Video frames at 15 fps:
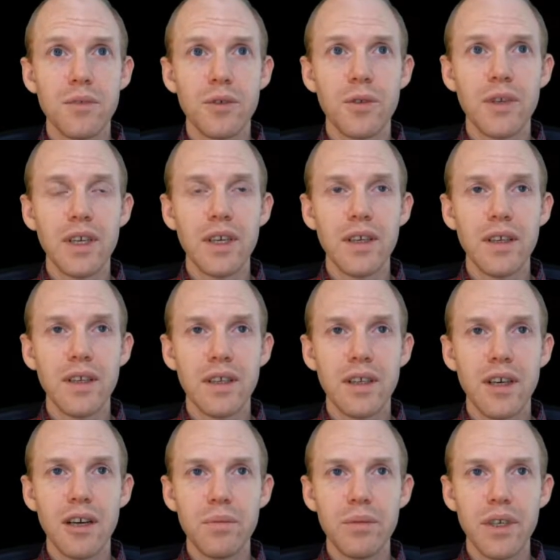point it
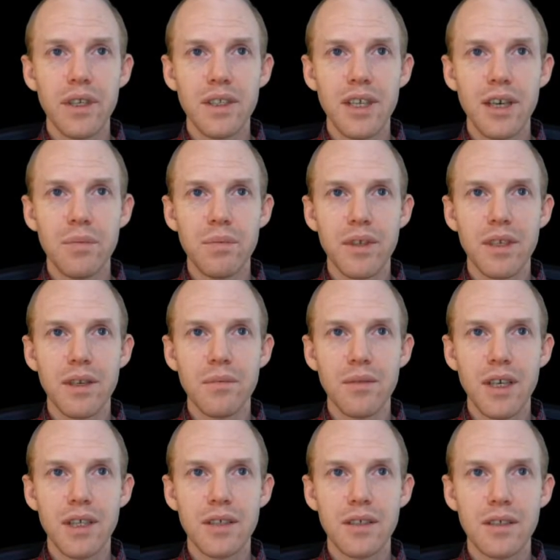got picked up, and I'm
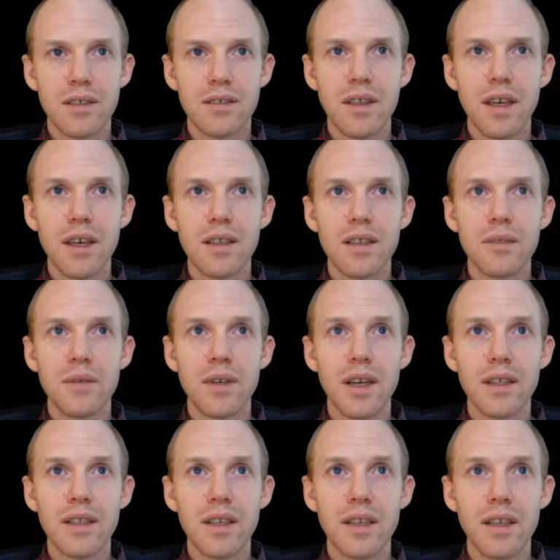not sure exactly what I
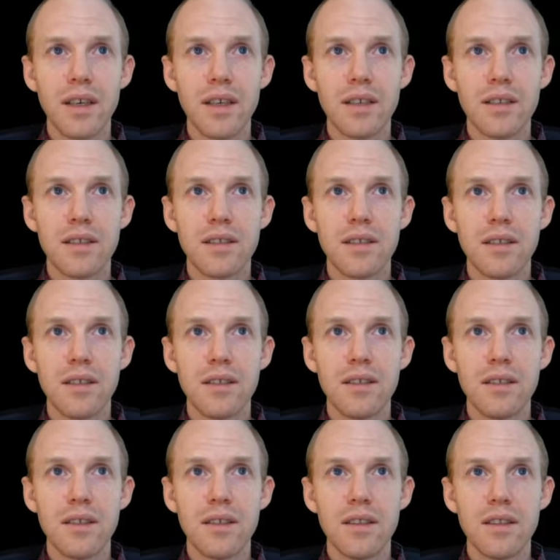did. I installed
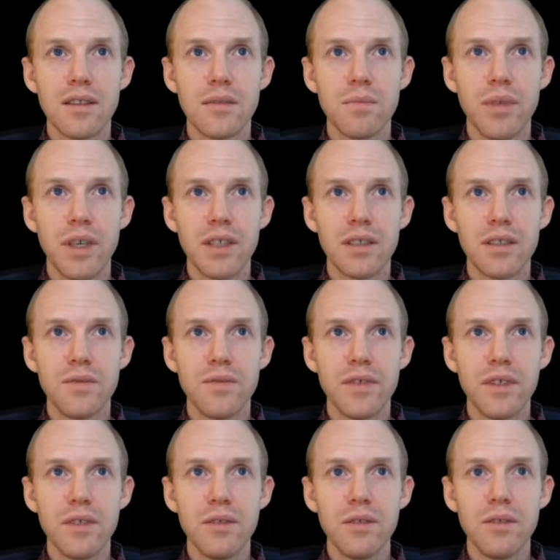this
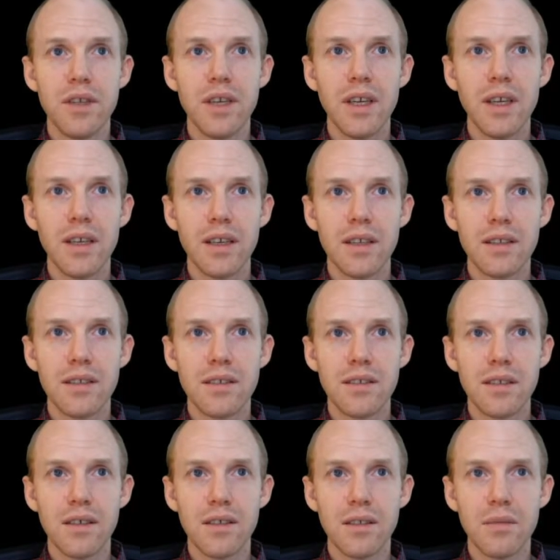BenchVue and I
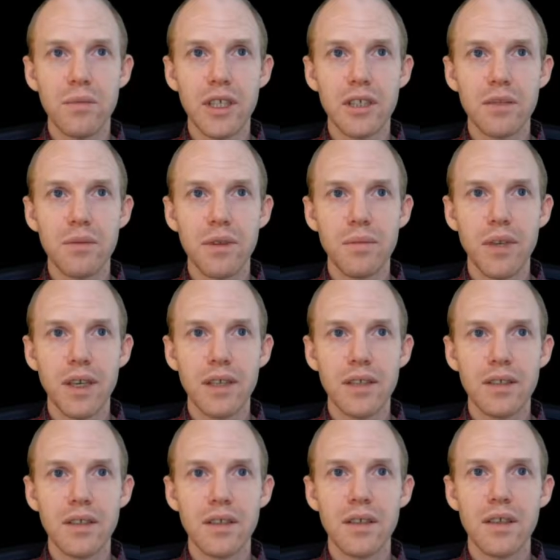installed the Measurement
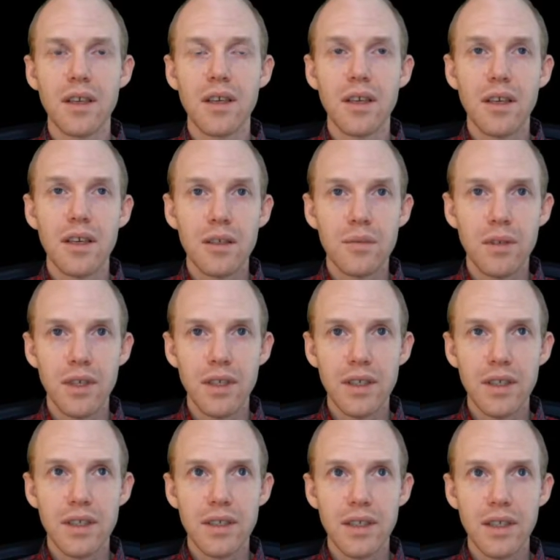Manager. But
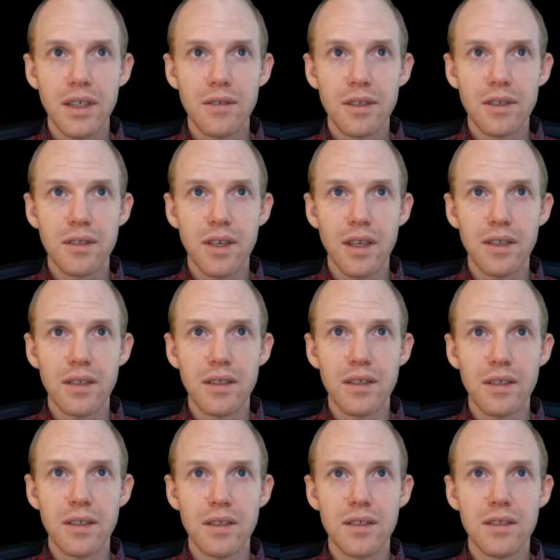initially I was trying to
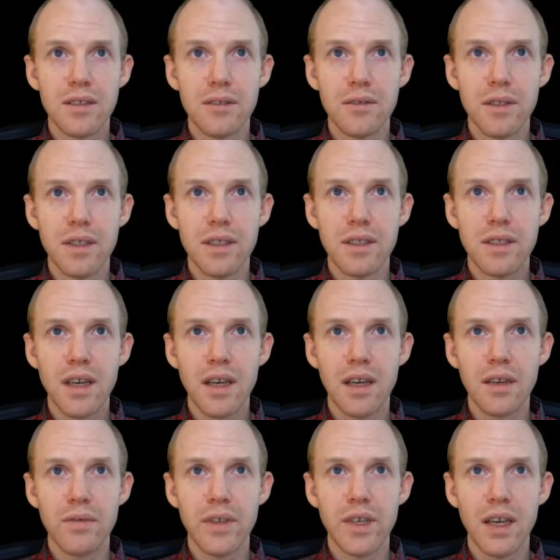just do these
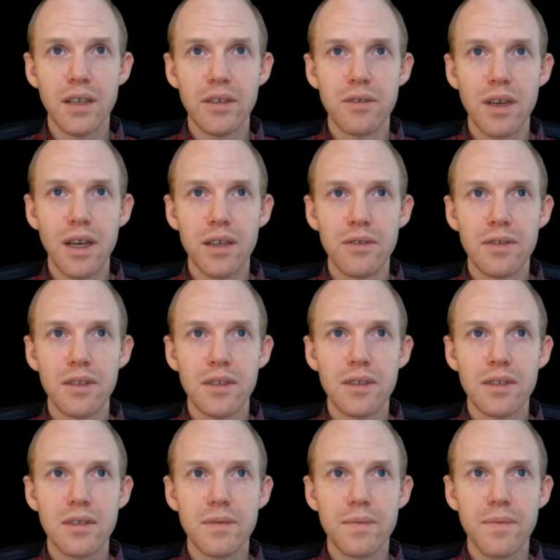I V I
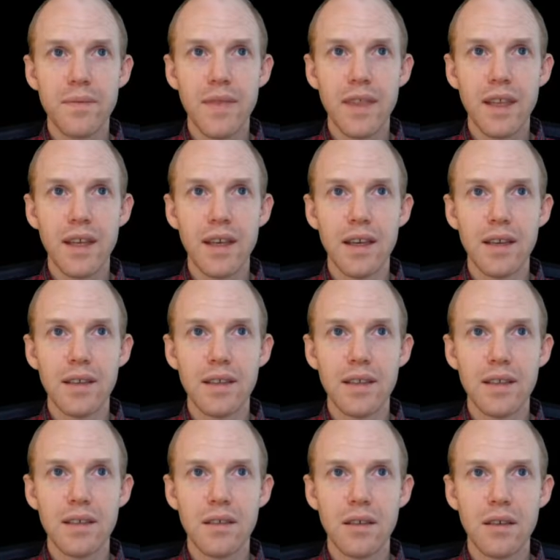drivers and
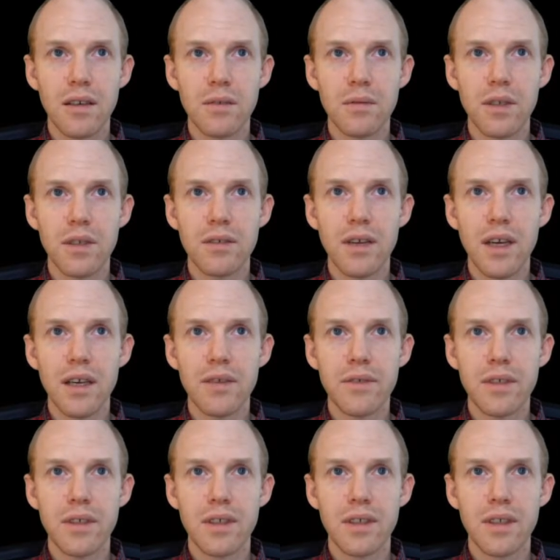this hardware
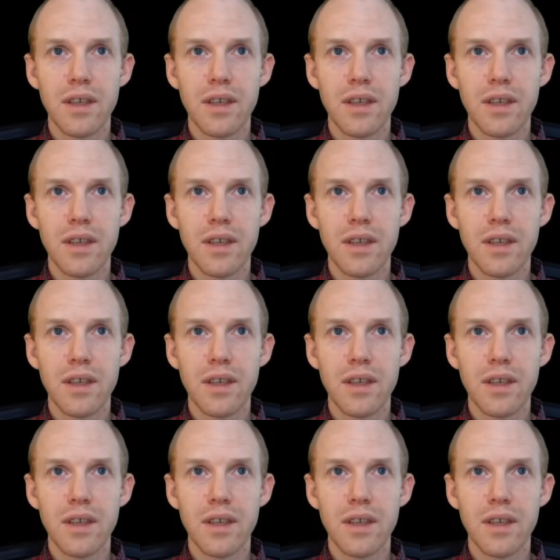driver.